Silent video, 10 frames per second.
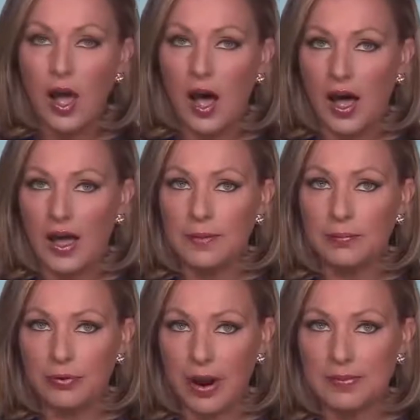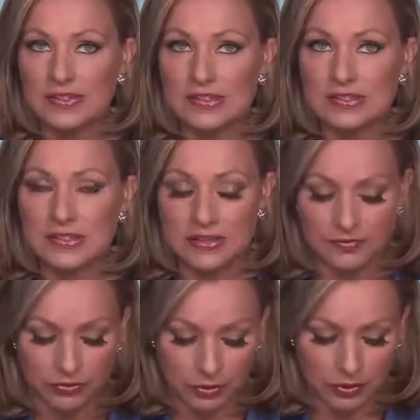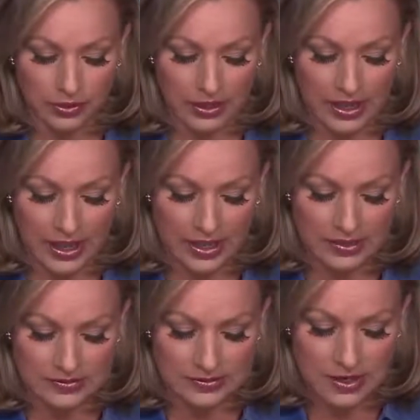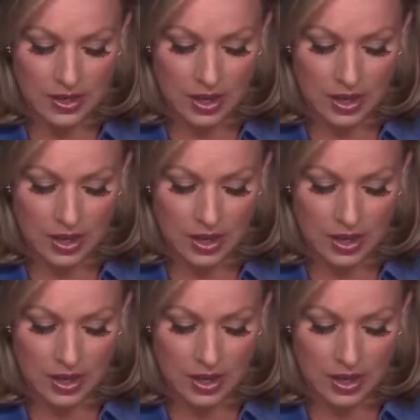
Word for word: on premises in Florida as